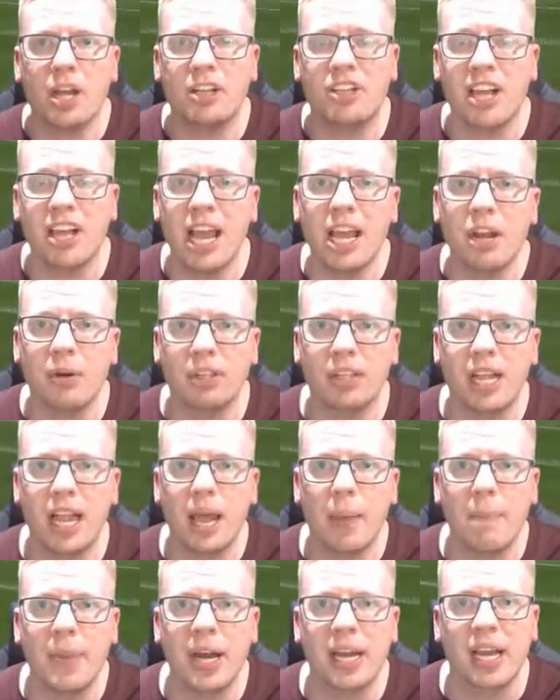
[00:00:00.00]
Taylor on the
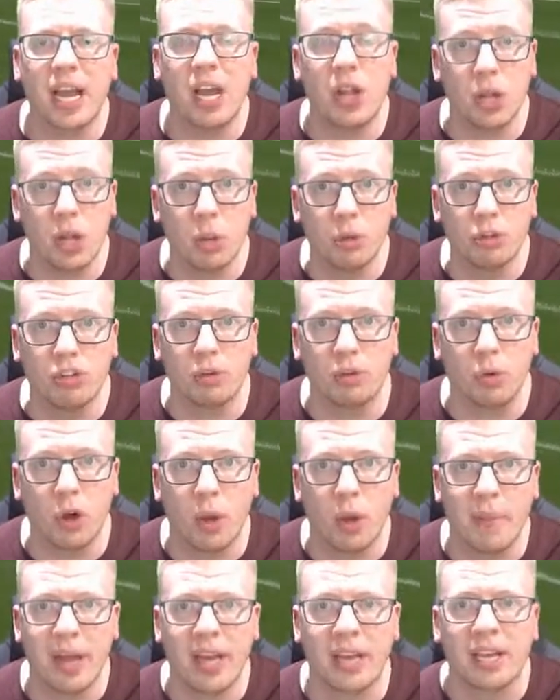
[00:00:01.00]
left back, and Lunt at
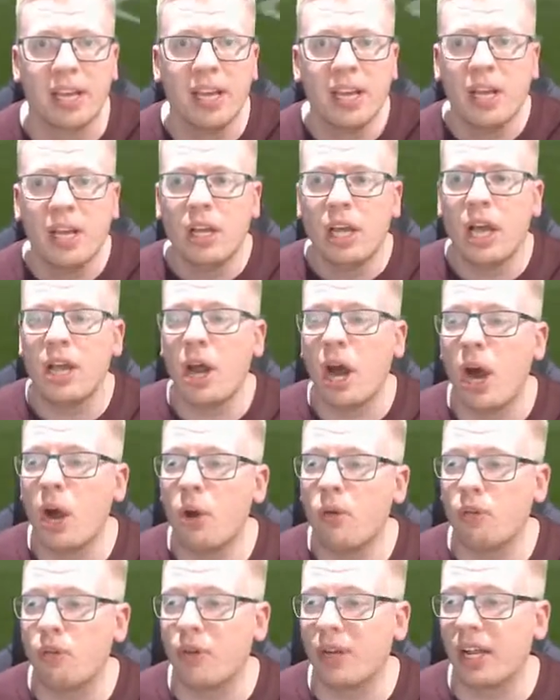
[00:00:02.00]
right back. And
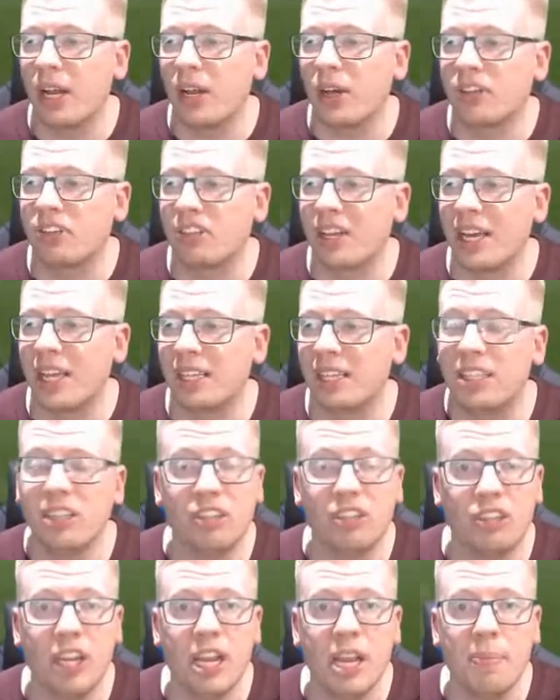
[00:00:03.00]
hopefully, like I say,
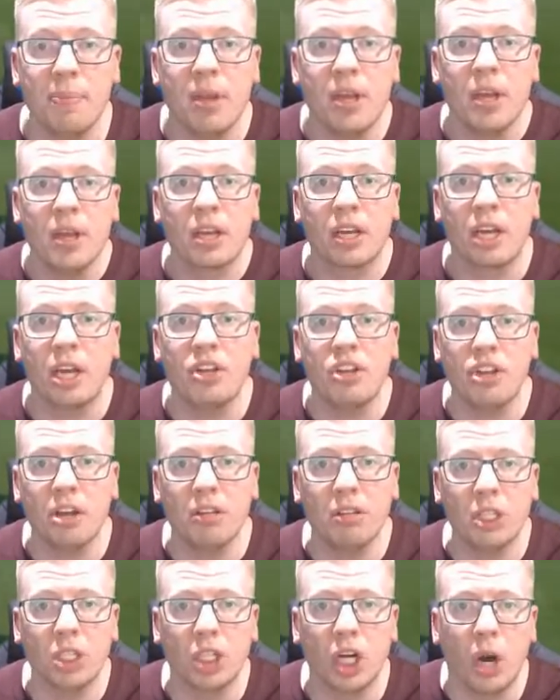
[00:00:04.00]
this team can
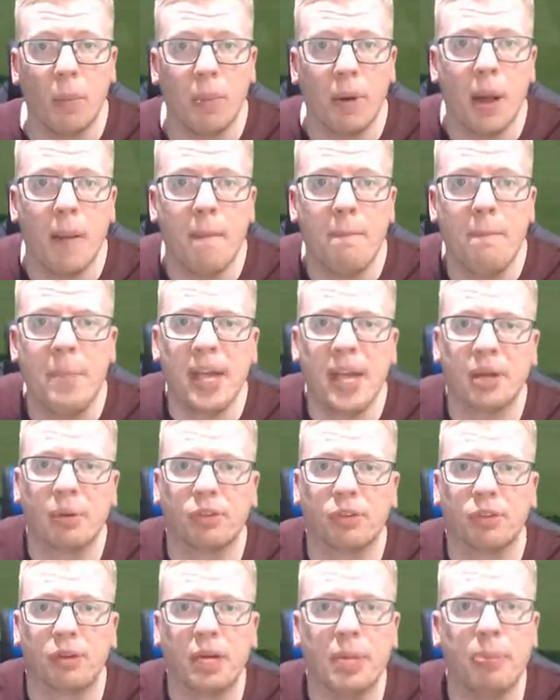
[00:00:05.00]
do the job and pick
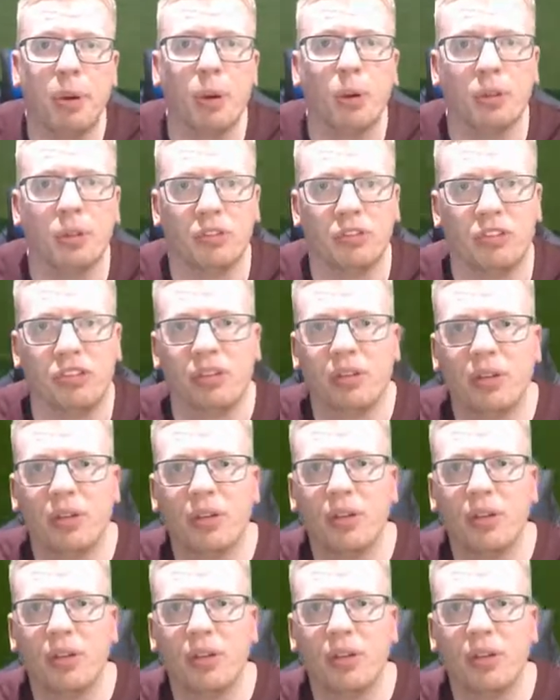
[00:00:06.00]
up 3 points.